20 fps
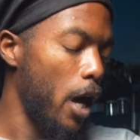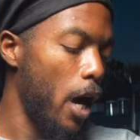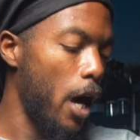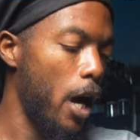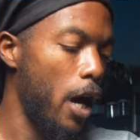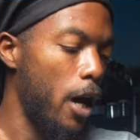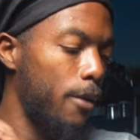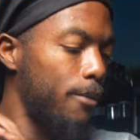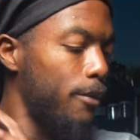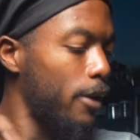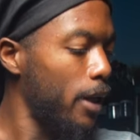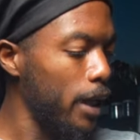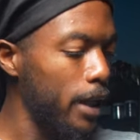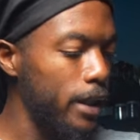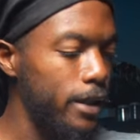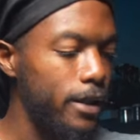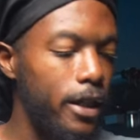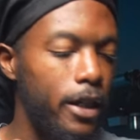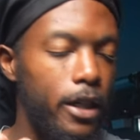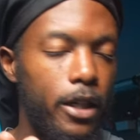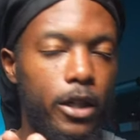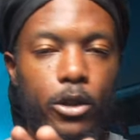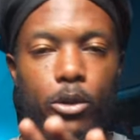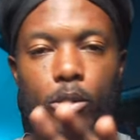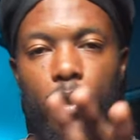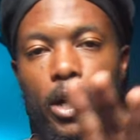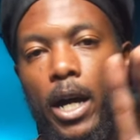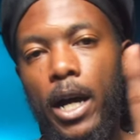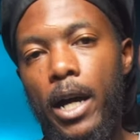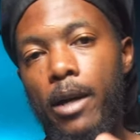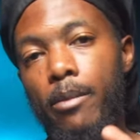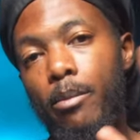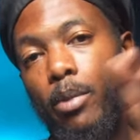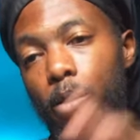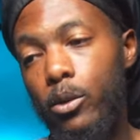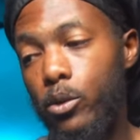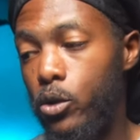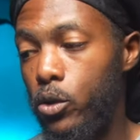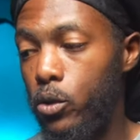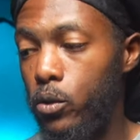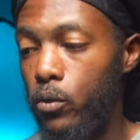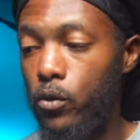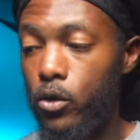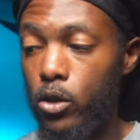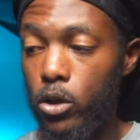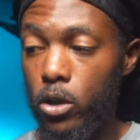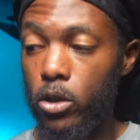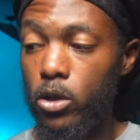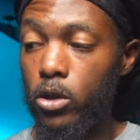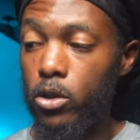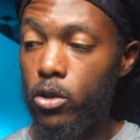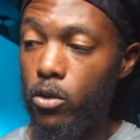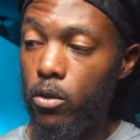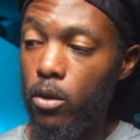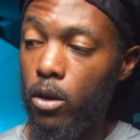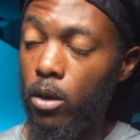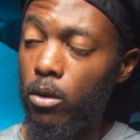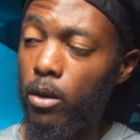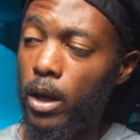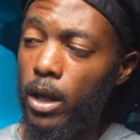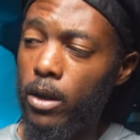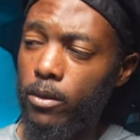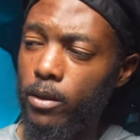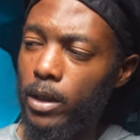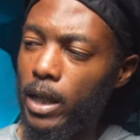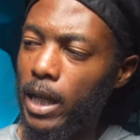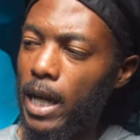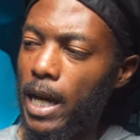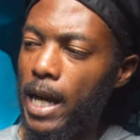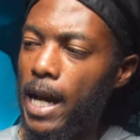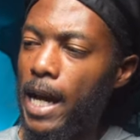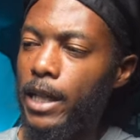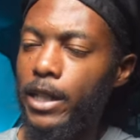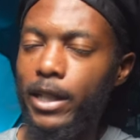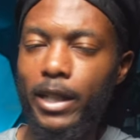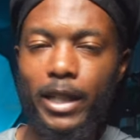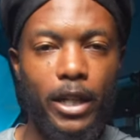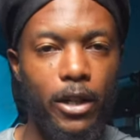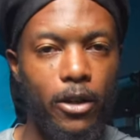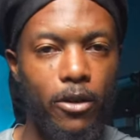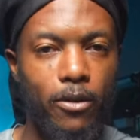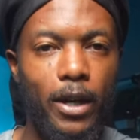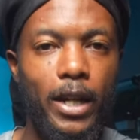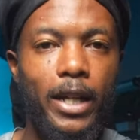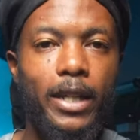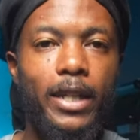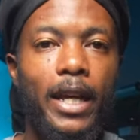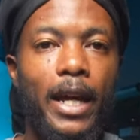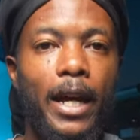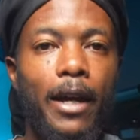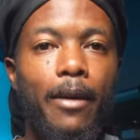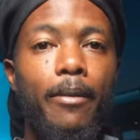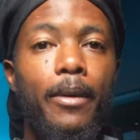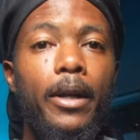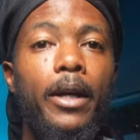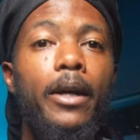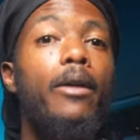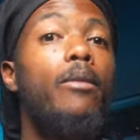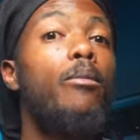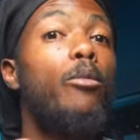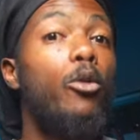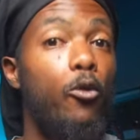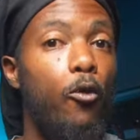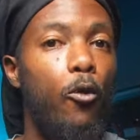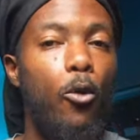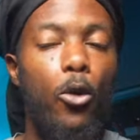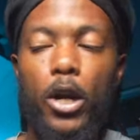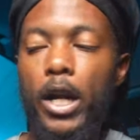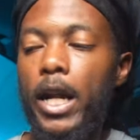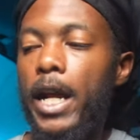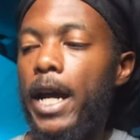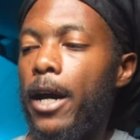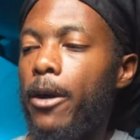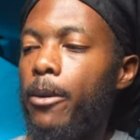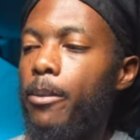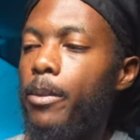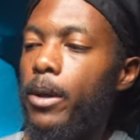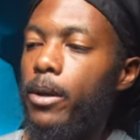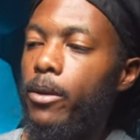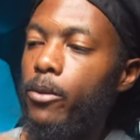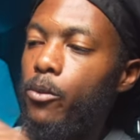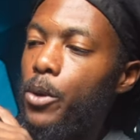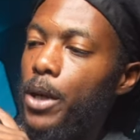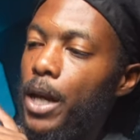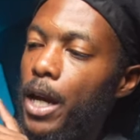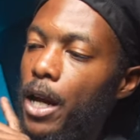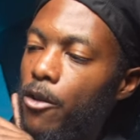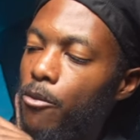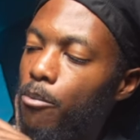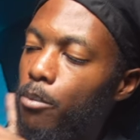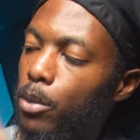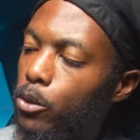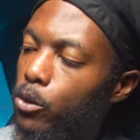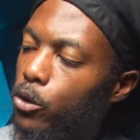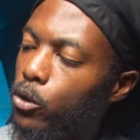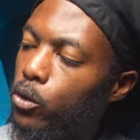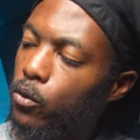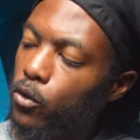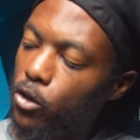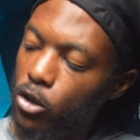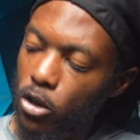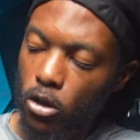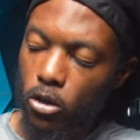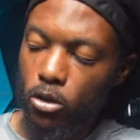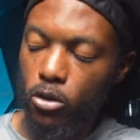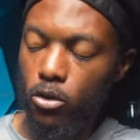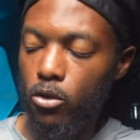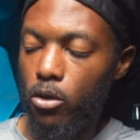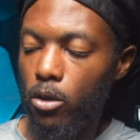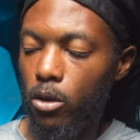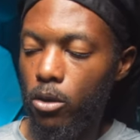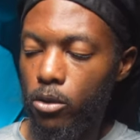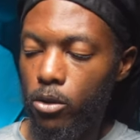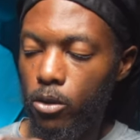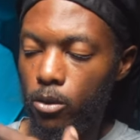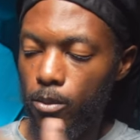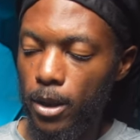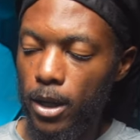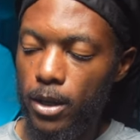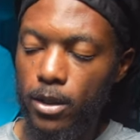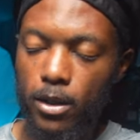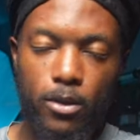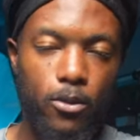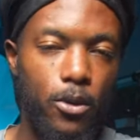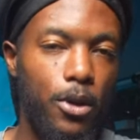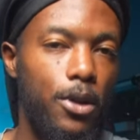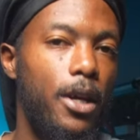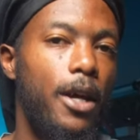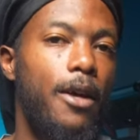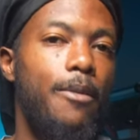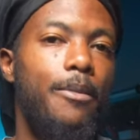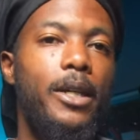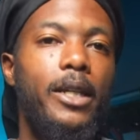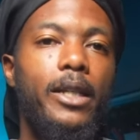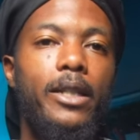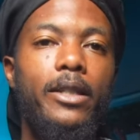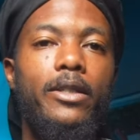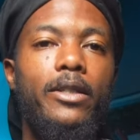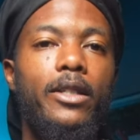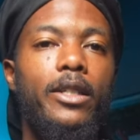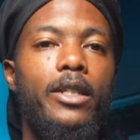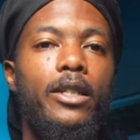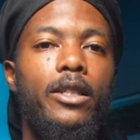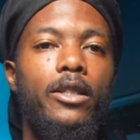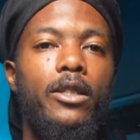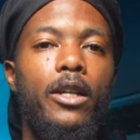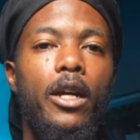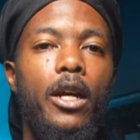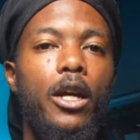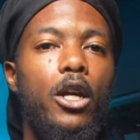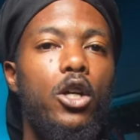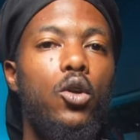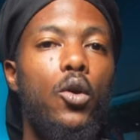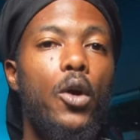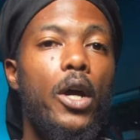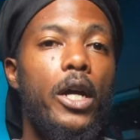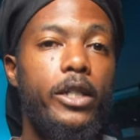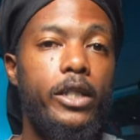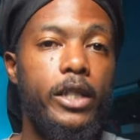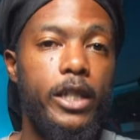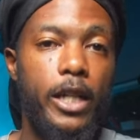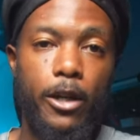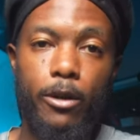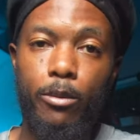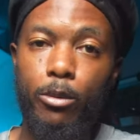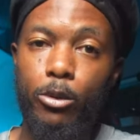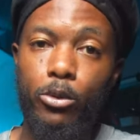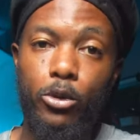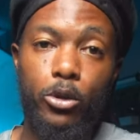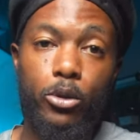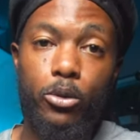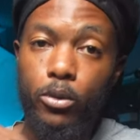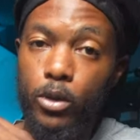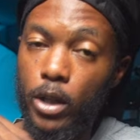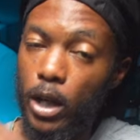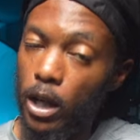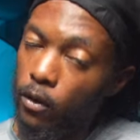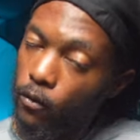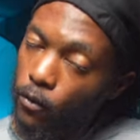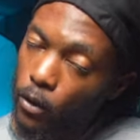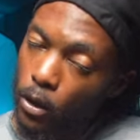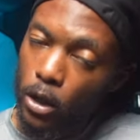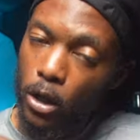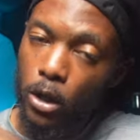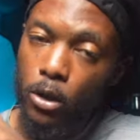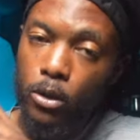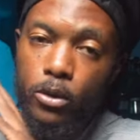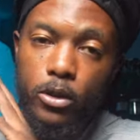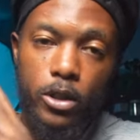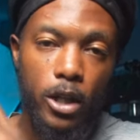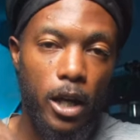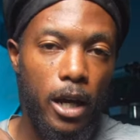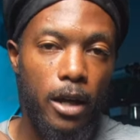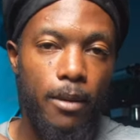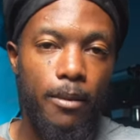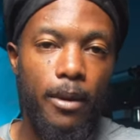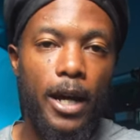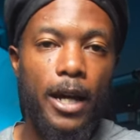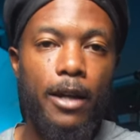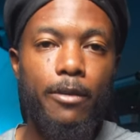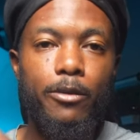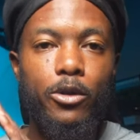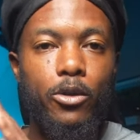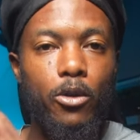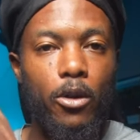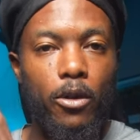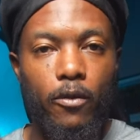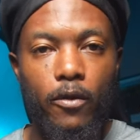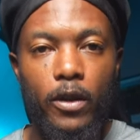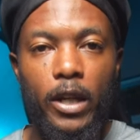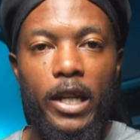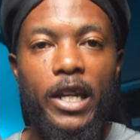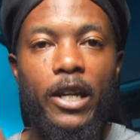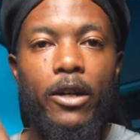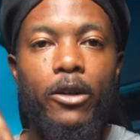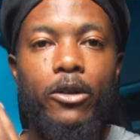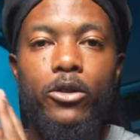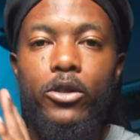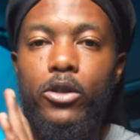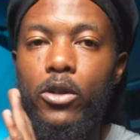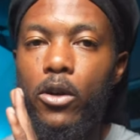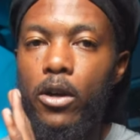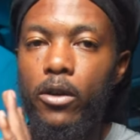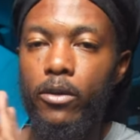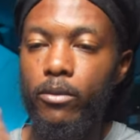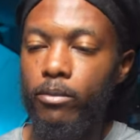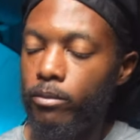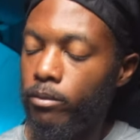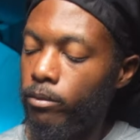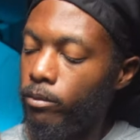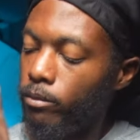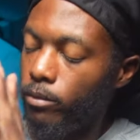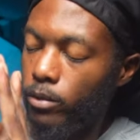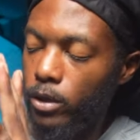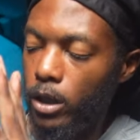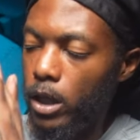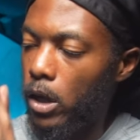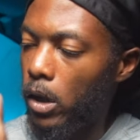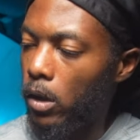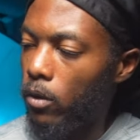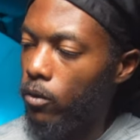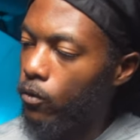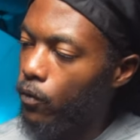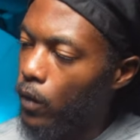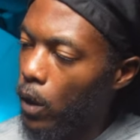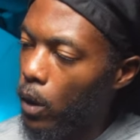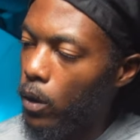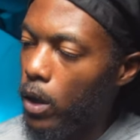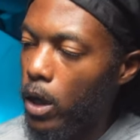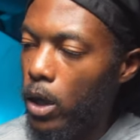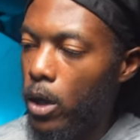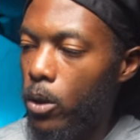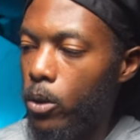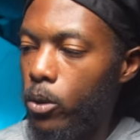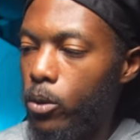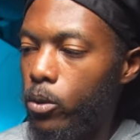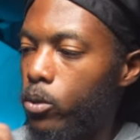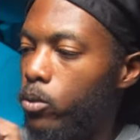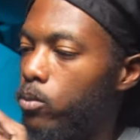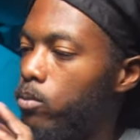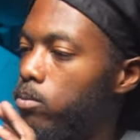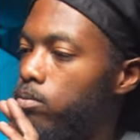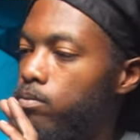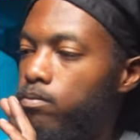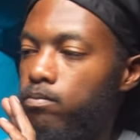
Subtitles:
like I said, you got Bluetooth shutter control. I don't think I actually iterated that before now, but we have Bluetooth shutter control. So basically what that means is you're actually able to take photos, time lapse, start videos, start, you know, photo